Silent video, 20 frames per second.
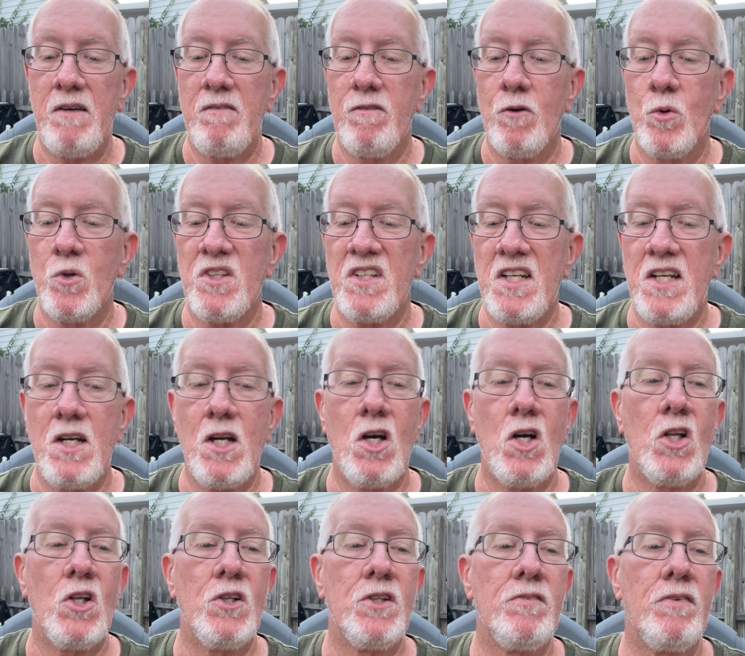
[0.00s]
$14
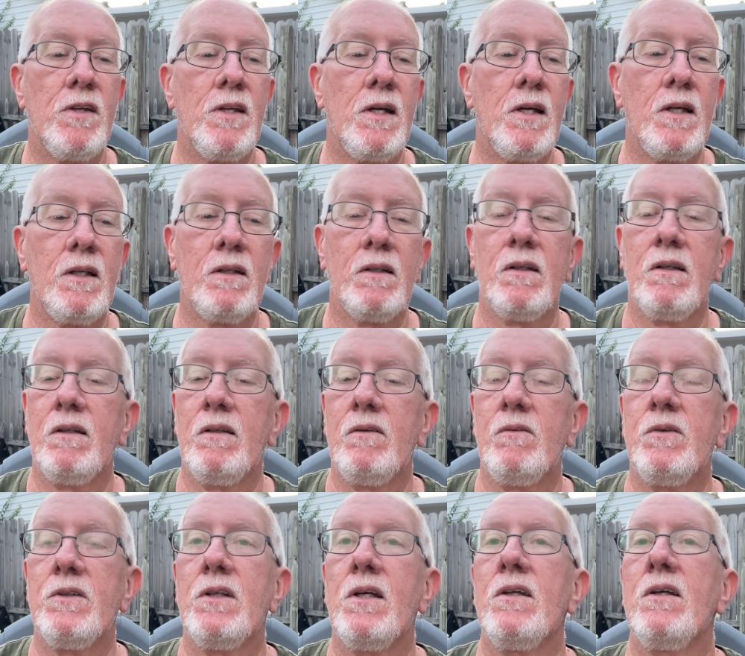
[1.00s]
for that,
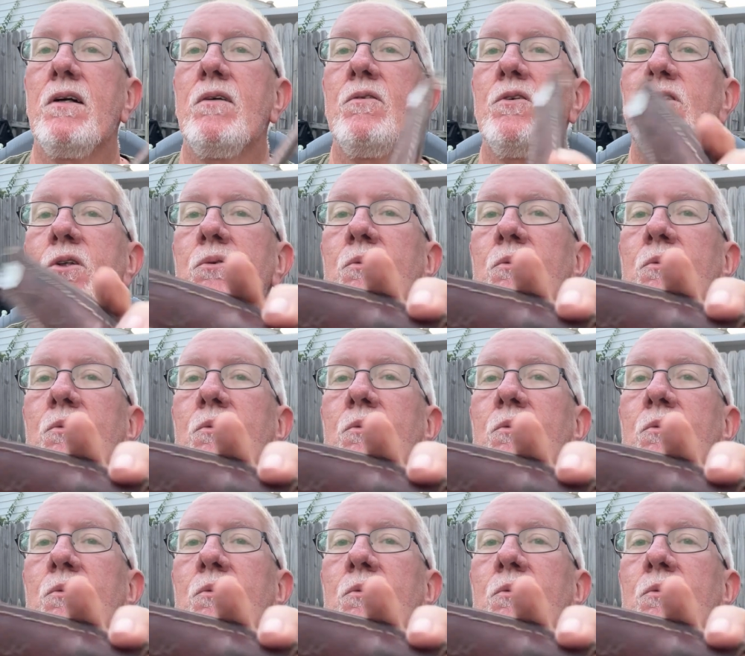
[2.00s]
which I thought was a